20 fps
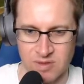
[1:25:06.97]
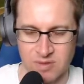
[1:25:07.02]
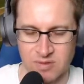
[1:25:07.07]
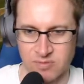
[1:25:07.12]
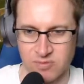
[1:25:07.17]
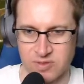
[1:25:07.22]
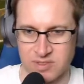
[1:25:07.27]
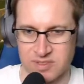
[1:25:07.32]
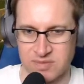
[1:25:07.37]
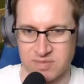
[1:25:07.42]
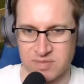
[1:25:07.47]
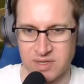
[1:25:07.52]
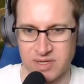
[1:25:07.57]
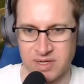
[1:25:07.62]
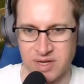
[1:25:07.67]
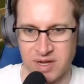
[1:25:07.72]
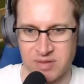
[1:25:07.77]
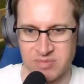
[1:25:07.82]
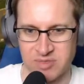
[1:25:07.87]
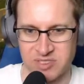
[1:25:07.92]

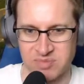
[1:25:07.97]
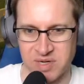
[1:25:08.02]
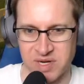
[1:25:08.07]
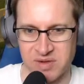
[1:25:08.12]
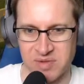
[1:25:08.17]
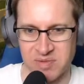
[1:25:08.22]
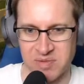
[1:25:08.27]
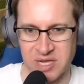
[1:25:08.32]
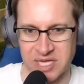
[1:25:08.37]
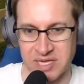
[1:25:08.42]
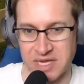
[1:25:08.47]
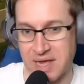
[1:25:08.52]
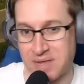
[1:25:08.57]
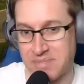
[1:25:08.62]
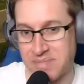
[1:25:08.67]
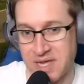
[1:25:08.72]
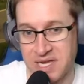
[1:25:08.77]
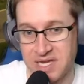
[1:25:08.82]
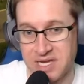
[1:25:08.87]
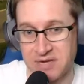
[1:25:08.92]
How much money am I making? I'm
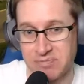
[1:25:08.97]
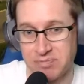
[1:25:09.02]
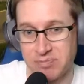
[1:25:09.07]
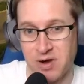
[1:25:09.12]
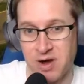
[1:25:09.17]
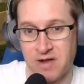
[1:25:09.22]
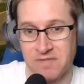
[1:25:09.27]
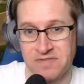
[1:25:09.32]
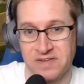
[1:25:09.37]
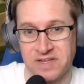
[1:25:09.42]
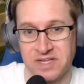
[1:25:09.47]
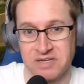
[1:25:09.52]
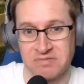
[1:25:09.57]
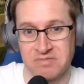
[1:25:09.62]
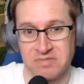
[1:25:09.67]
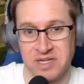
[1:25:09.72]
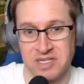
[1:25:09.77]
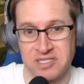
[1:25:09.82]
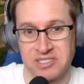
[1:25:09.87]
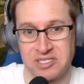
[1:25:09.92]
making a profit.
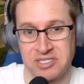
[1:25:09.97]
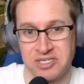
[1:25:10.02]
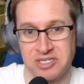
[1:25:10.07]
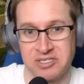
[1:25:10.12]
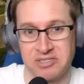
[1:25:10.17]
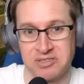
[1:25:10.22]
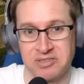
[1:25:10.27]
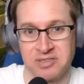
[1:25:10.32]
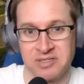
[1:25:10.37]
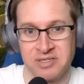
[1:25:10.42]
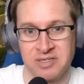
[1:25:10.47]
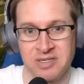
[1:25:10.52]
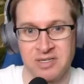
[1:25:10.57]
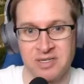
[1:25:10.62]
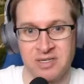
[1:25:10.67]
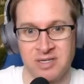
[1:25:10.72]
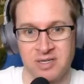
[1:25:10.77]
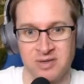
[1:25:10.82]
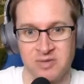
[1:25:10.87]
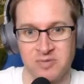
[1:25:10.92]
That's good.
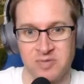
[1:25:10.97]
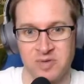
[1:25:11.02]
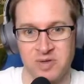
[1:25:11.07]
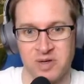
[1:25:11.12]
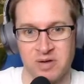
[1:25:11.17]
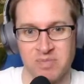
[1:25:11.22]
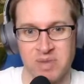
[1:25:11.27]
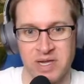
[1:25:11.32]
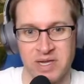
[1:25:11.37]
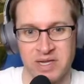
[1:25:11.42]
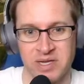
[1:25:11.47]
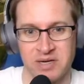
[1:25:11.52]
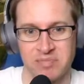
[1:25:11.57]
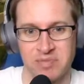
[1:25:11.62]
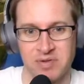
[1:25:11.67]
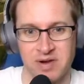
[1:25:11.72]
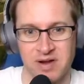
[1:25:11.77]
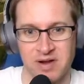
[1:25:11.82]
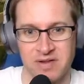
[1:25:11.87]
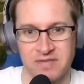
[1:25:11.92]
We are making a
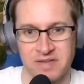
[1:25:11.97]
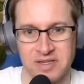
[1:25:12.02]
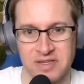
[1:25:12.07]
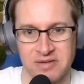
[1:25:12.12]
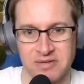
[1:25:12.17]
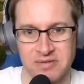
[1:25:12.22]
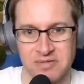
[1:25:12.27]
profit.